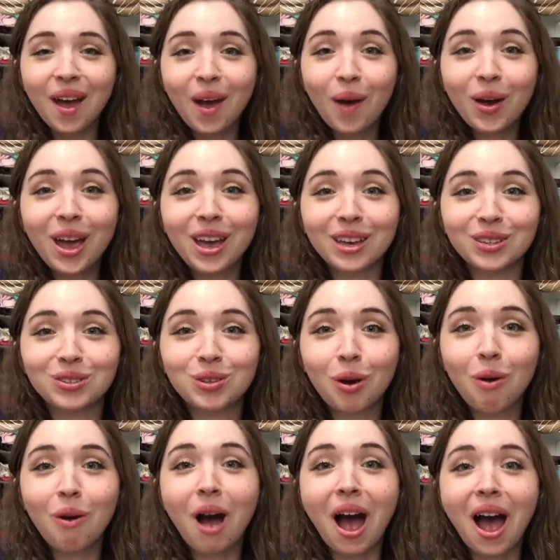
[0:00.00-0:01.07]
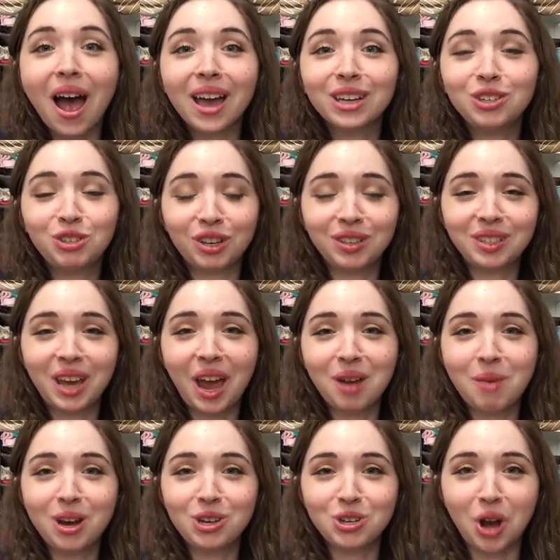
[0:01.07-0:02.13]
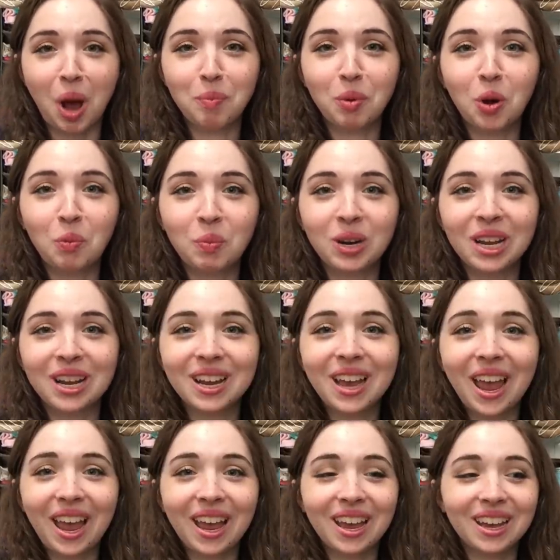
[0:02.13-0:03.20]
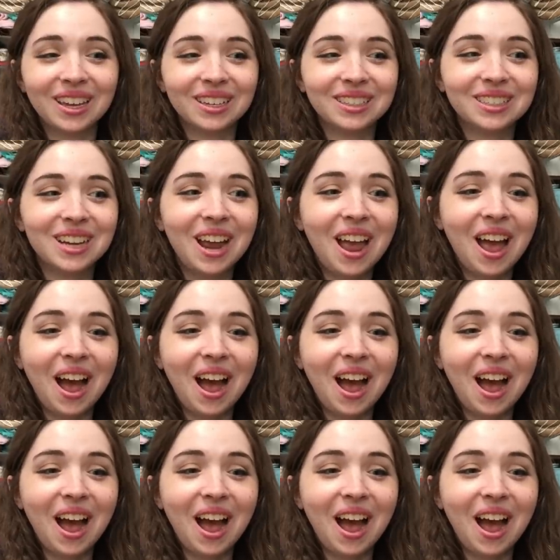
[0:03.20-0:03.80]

Okay, so I just had my shop opening and